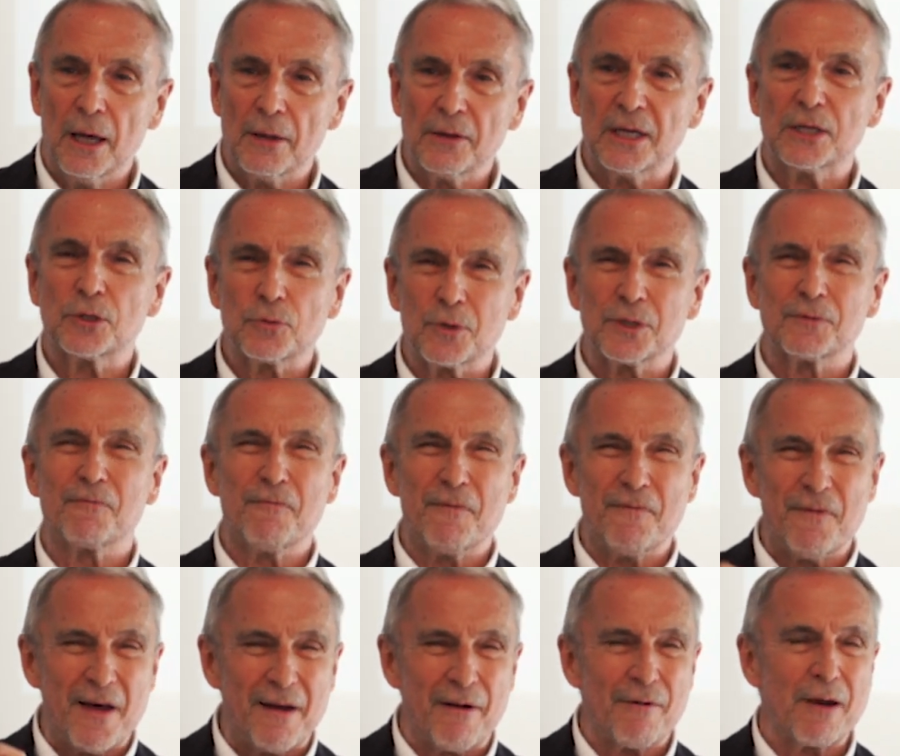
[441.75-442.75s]
This was
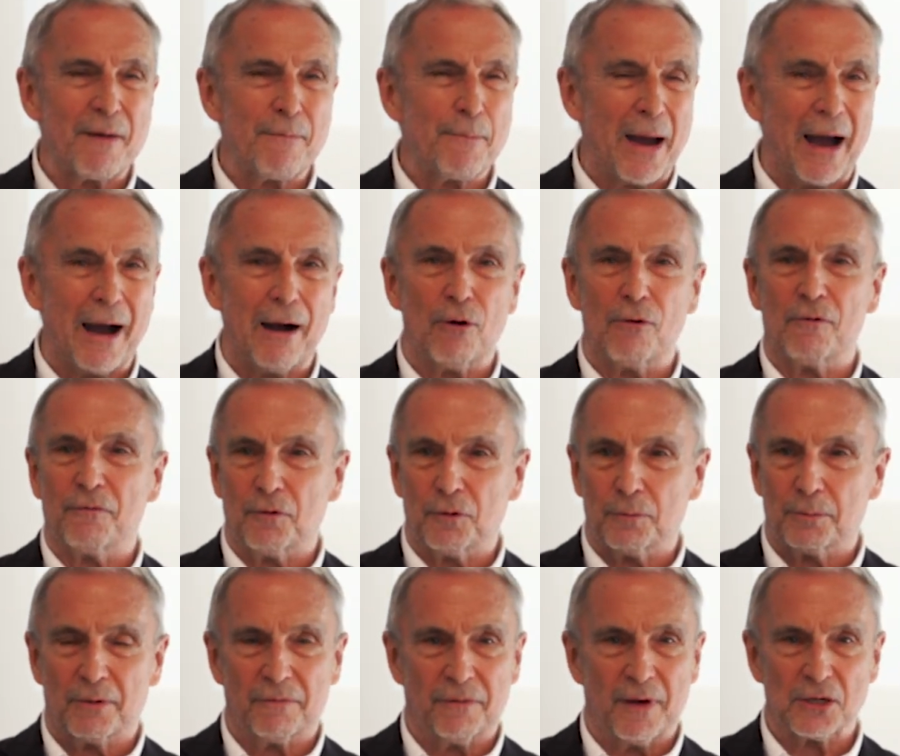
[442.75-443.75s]
very powerful
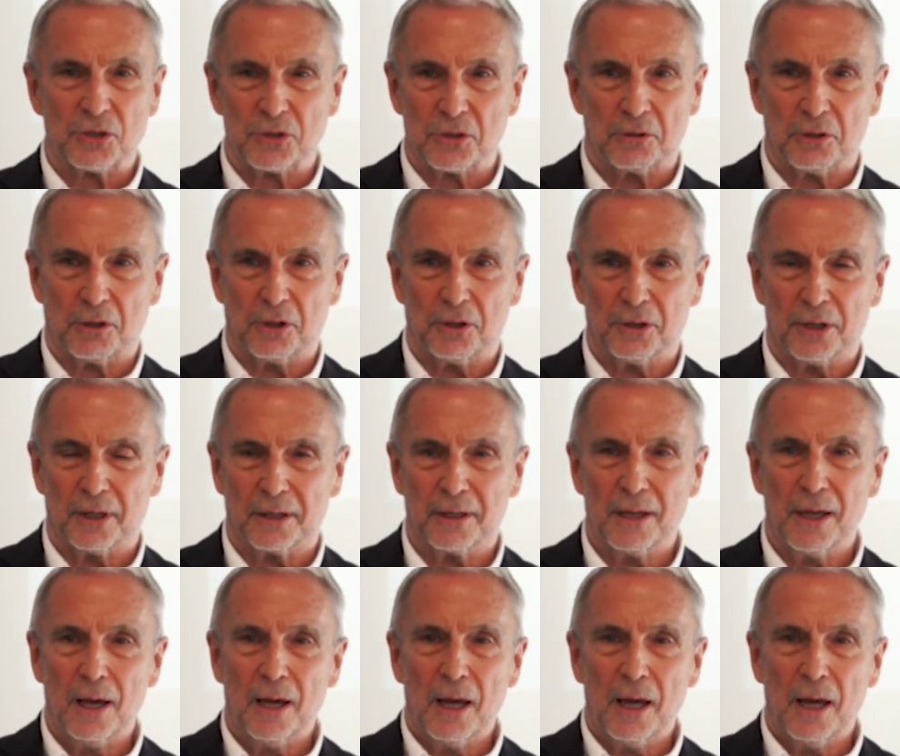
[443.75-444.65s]
professional learning.